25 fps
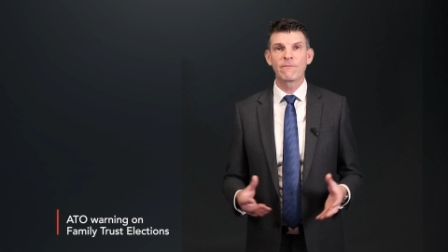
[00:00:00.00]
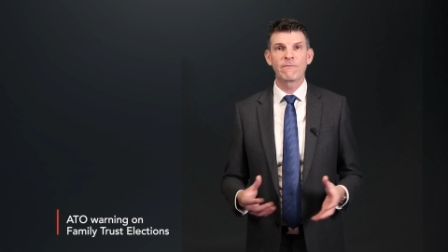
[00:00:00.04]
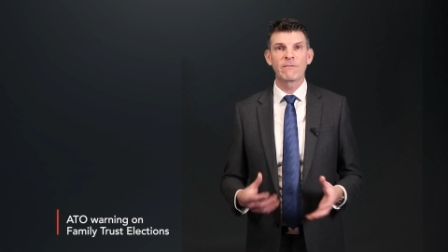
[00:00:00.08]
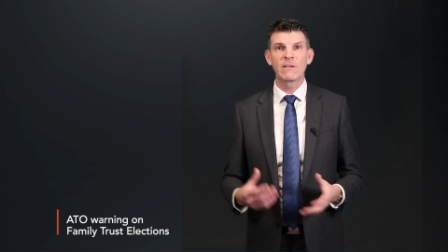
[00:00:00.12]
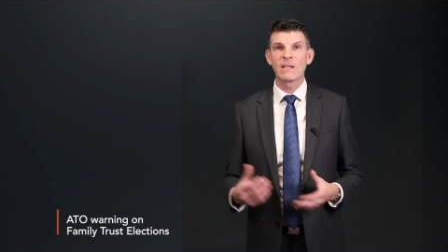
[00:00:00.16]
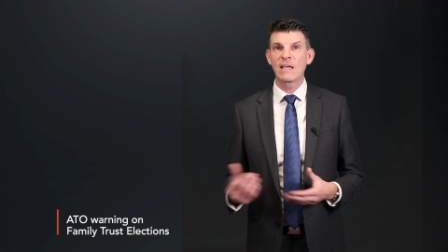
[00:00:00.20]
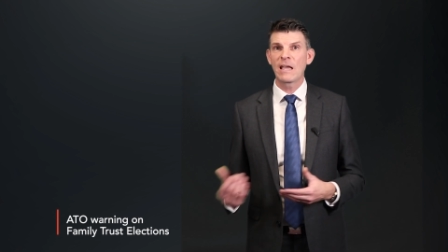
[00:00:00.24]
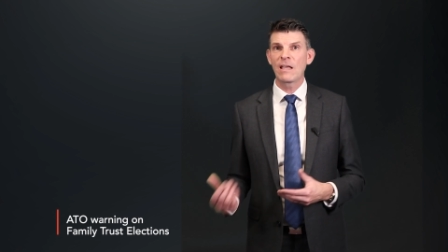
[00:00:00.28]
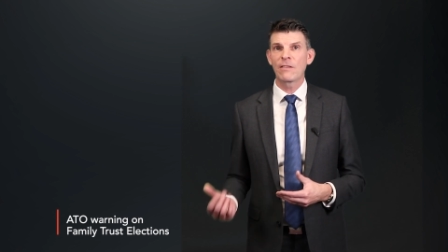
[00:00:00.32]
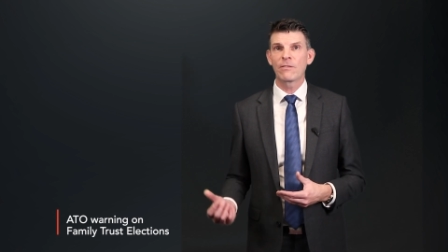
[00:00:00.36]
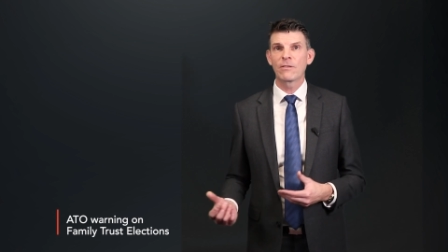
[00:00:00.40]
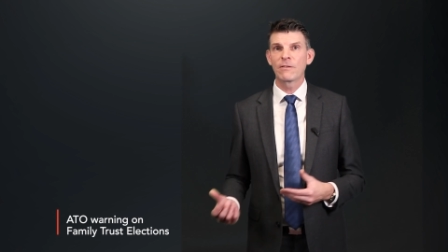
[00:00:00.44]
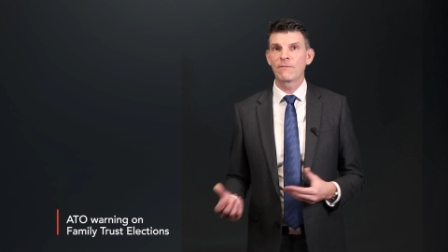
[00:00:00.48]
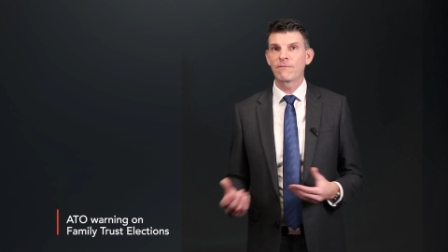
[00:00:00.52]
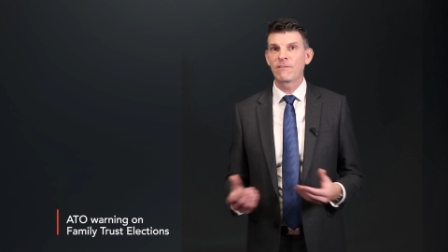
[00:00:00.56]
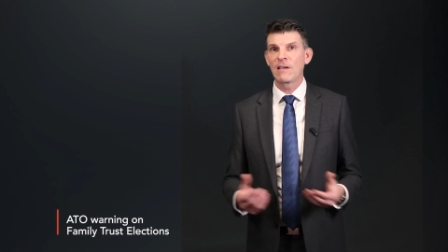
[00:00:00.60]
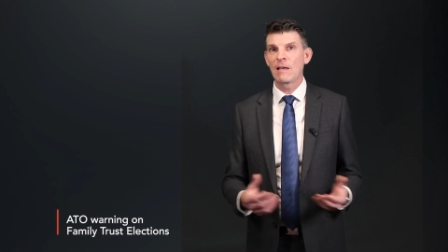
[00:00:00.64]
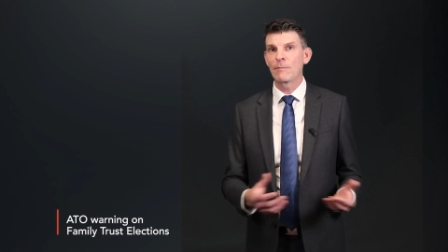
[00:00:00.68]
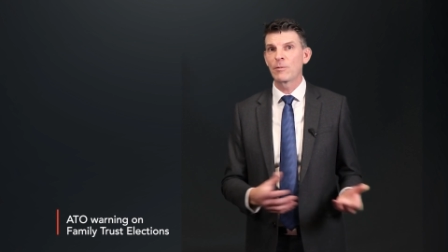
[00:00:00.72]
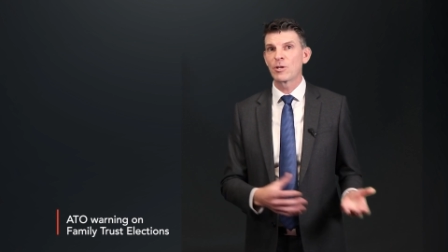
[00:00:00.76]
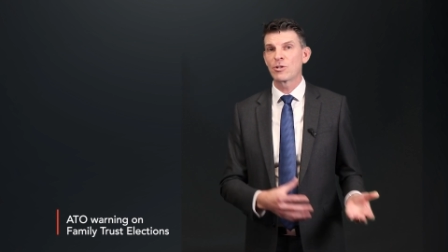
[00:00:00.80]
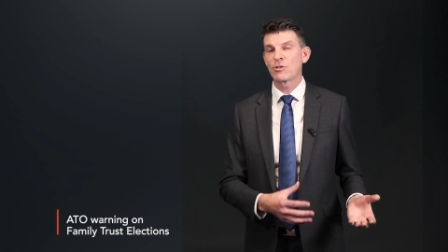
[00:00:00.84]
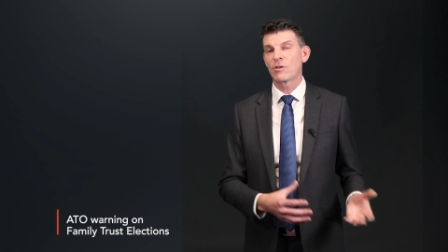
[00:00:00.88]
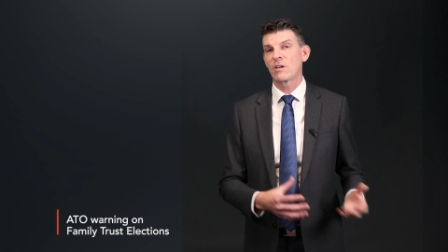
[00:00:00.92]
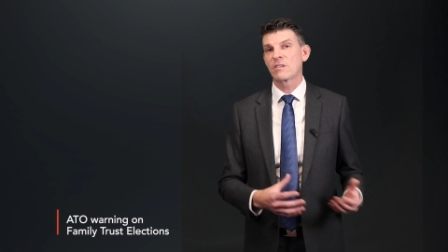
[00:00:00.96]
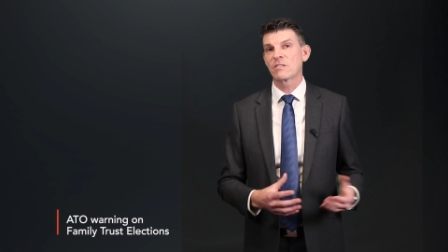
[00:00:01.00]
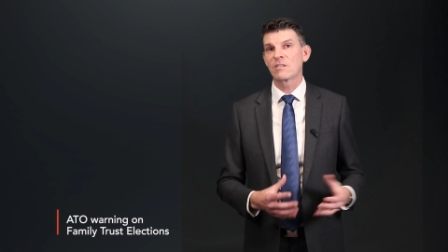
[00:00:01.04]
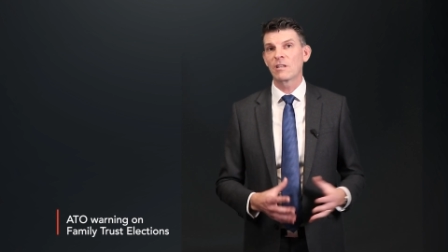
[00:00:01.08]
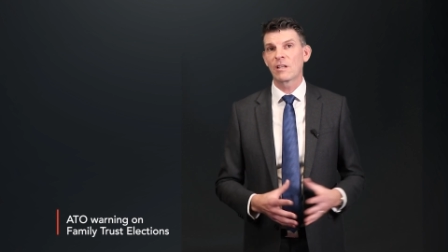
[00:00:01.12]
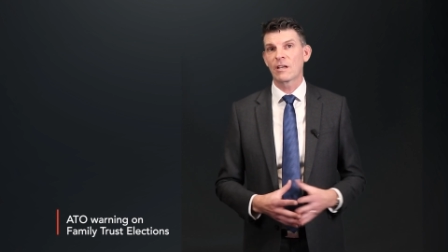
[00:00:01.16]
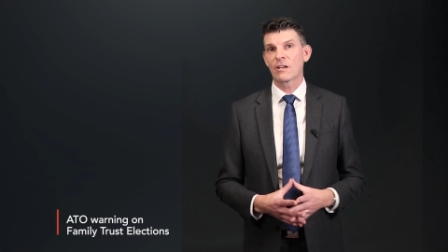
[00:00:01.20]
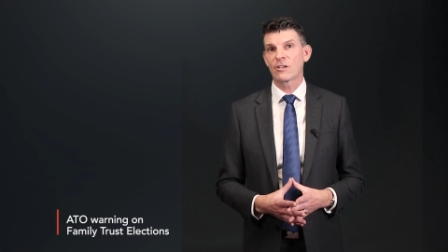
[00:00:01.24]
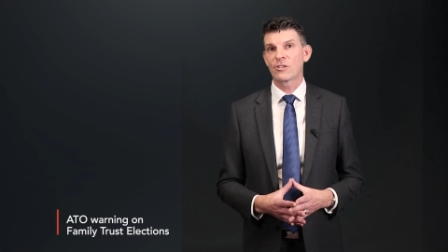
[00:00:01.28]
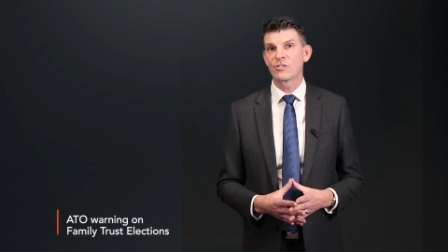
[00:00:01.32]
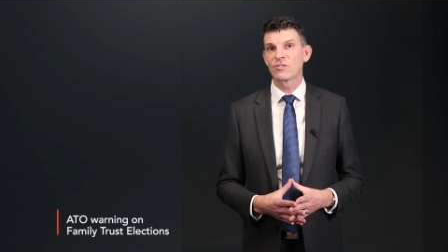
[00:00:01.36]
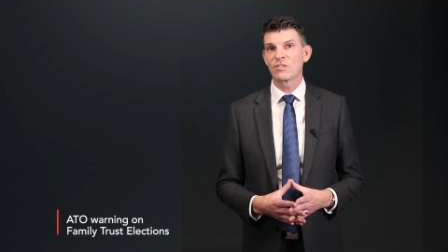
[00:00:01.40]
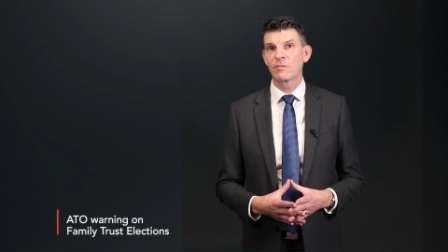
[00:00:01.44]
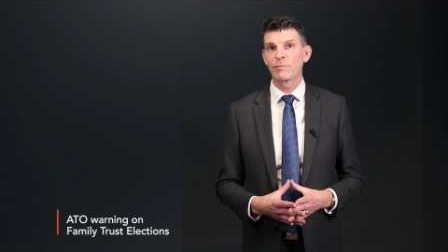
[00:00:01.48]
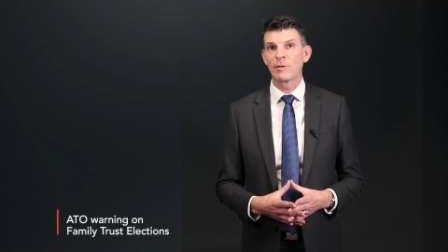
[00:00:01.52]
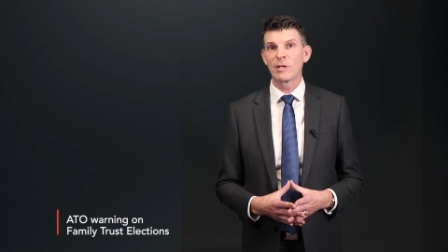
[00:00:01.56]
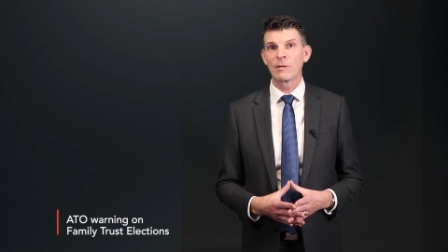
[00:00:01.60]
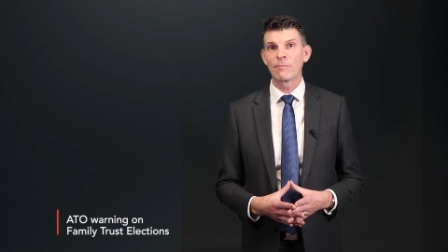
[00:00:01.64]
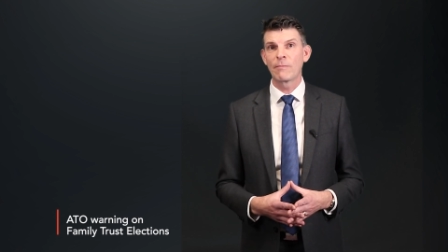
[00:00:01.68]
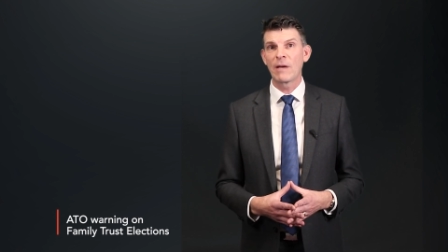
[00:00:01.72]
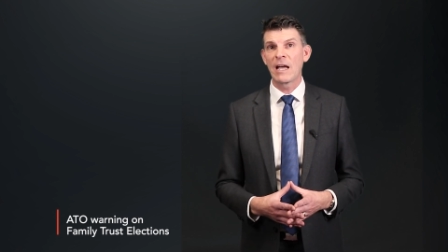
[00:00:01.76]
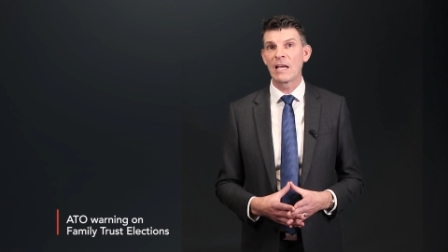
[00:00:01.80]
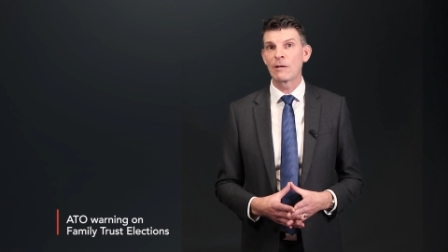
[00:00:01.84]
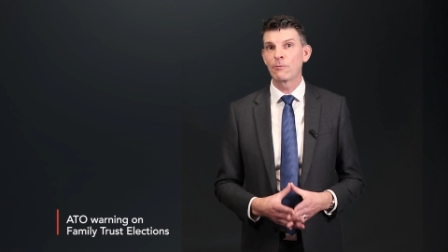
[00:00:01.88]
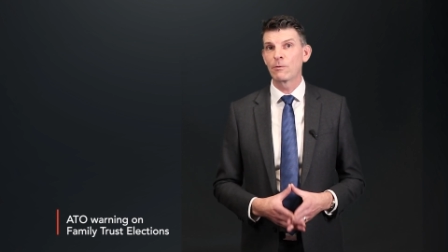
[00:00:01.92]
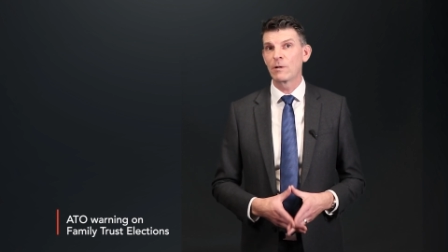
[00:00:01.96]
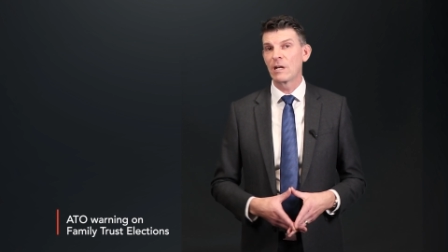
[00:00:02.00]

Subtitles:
forget that family trust elections have been made.